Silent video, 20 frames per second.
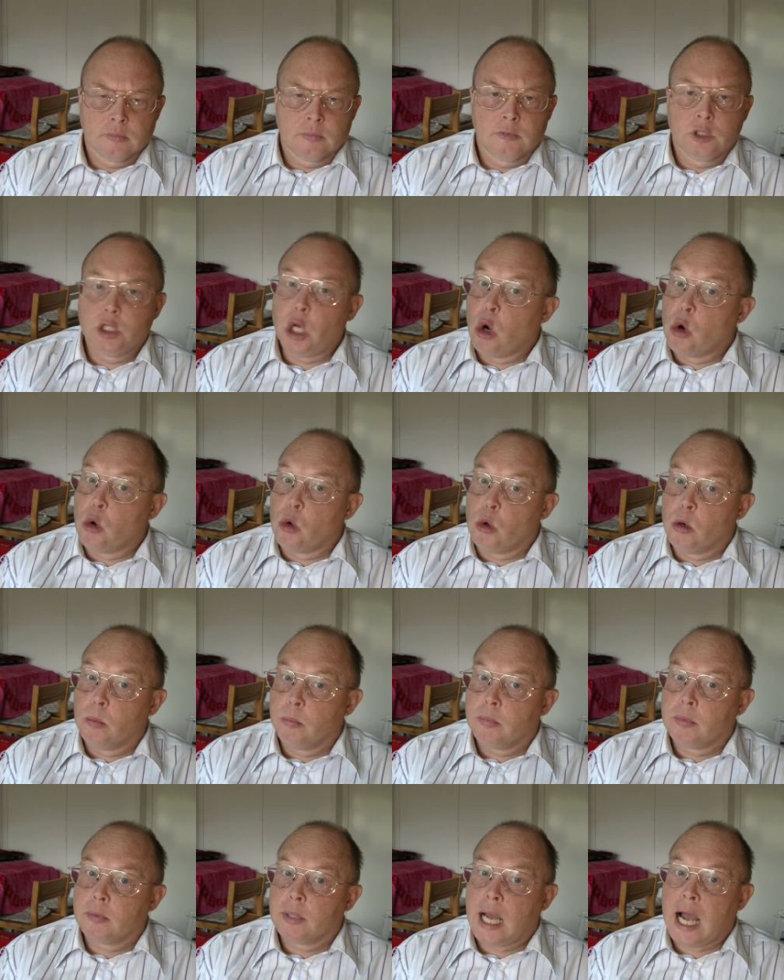No,
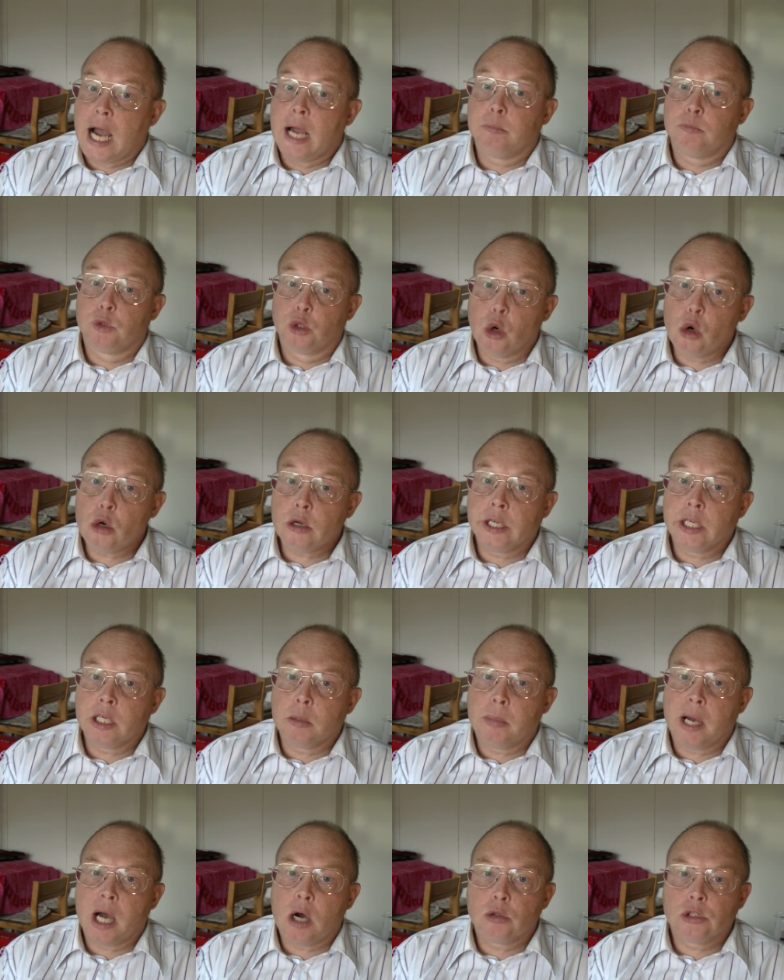I'm talking
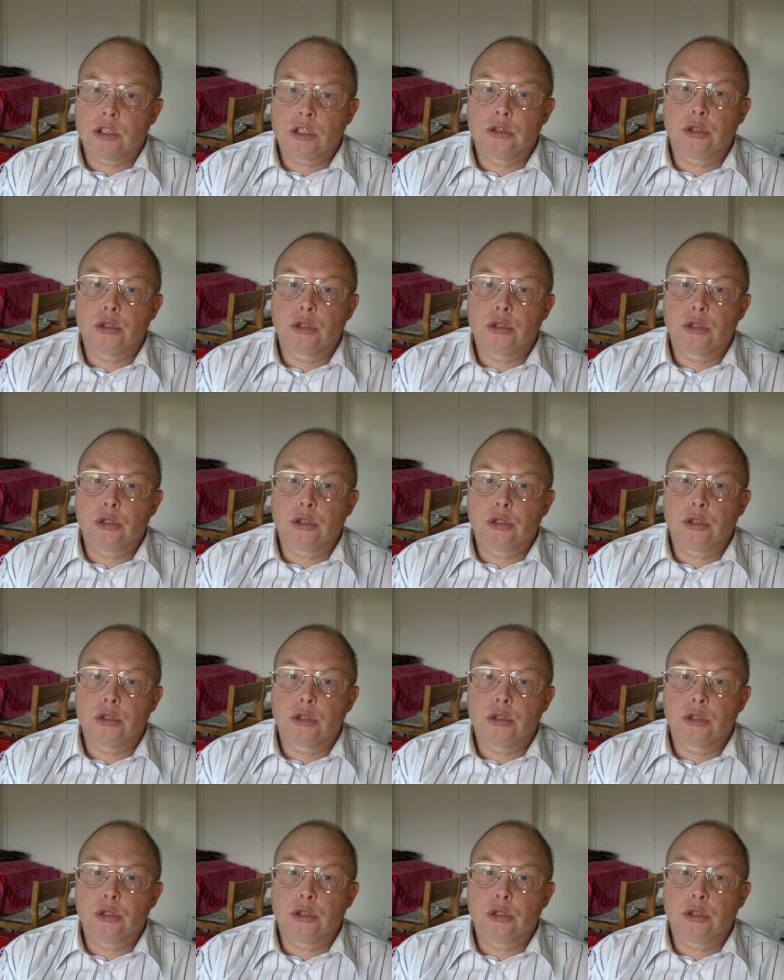about